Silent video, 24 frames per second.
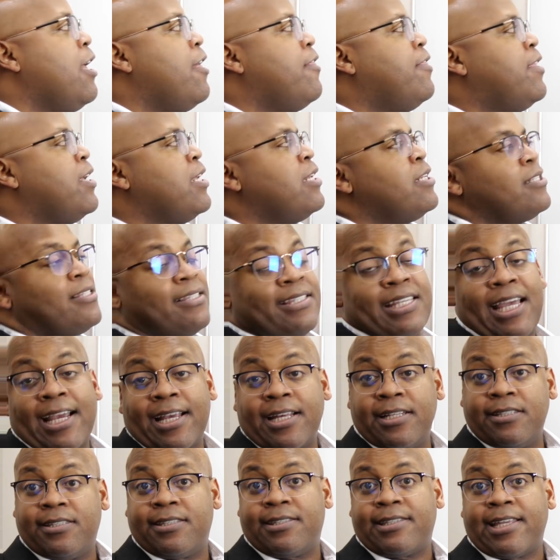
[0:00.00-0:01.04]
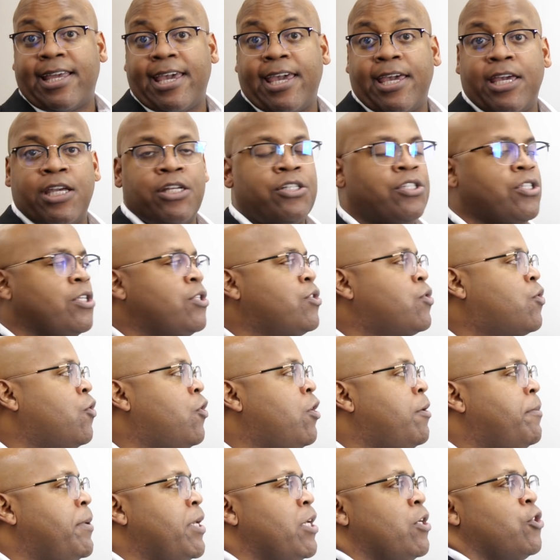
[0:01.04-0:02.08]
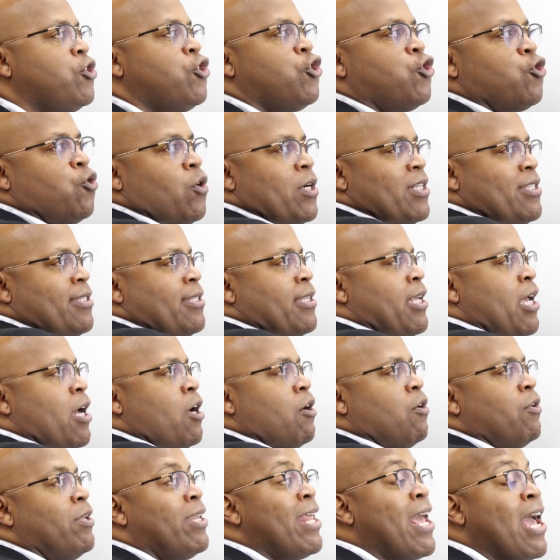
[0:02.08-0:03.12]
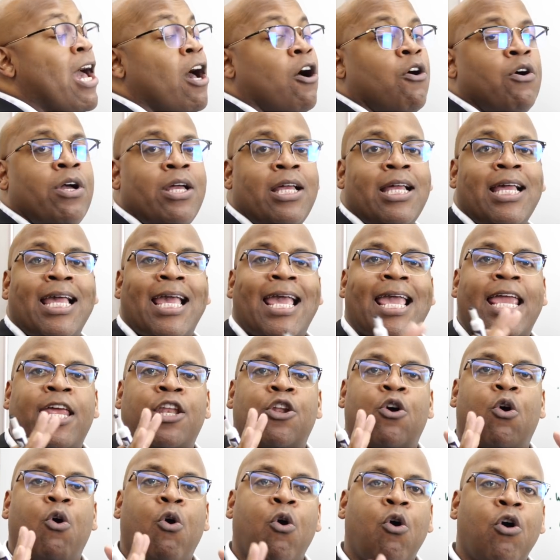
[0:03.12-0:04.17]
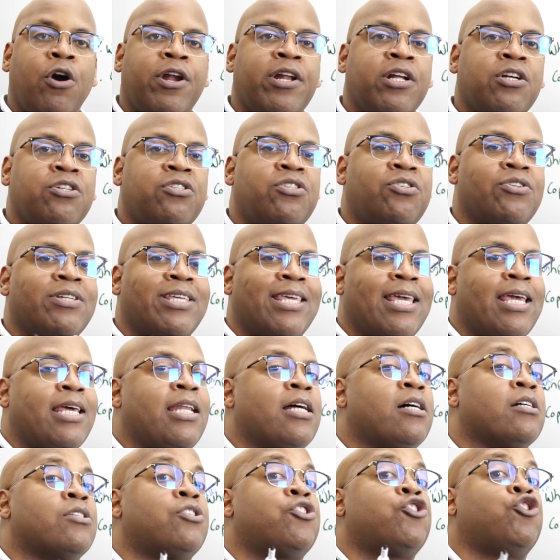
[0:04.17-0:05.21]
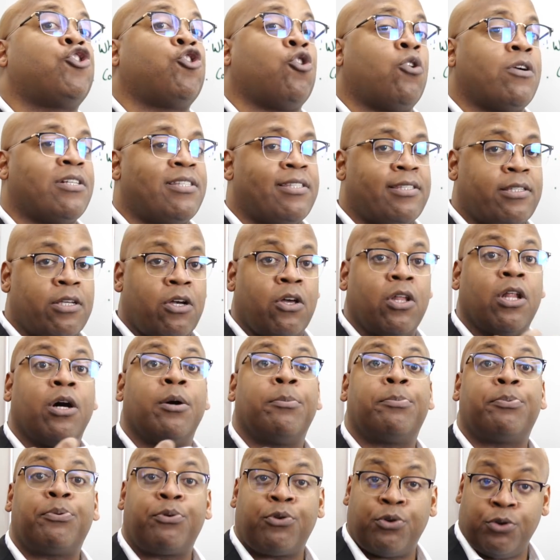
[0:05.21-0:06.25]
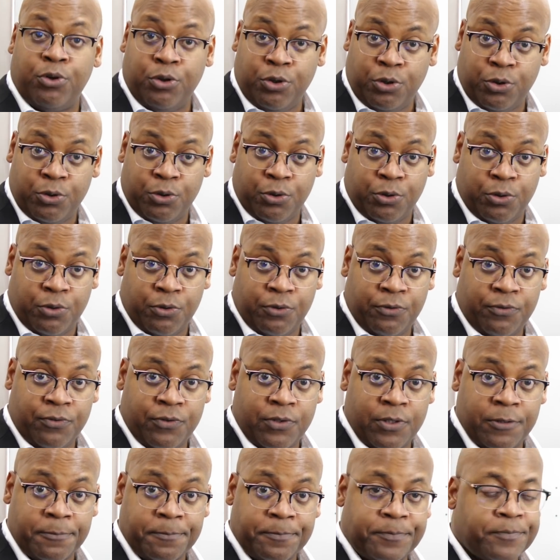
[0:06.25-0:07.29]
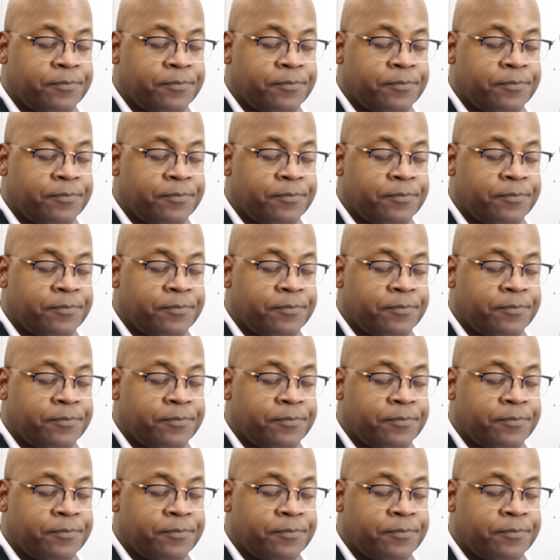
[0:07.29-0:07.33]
Then the second stage is going to be a short sale. Now, in order to get a short sale approved,